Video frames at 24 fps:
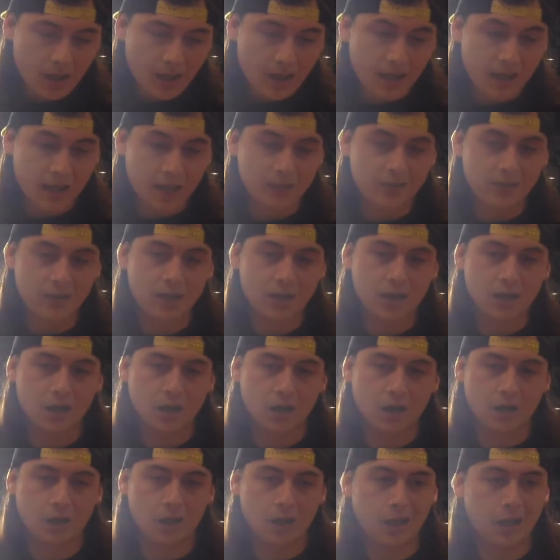And then
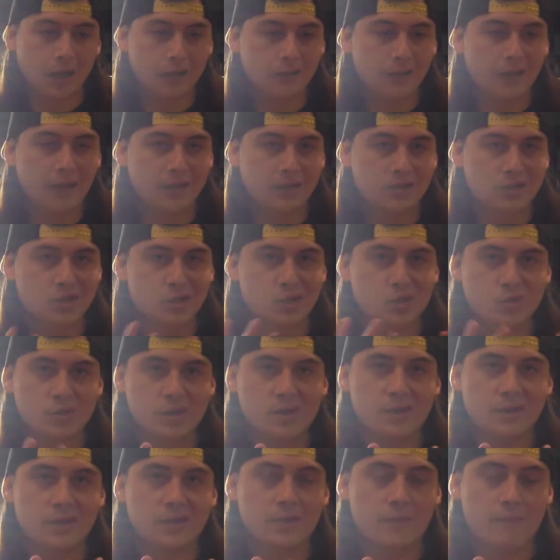I like to
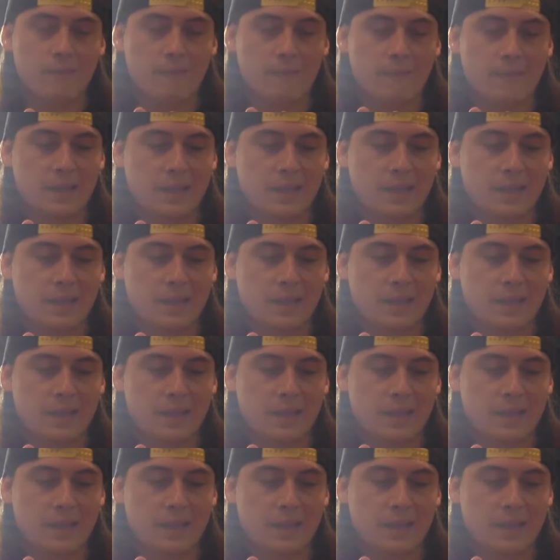treat it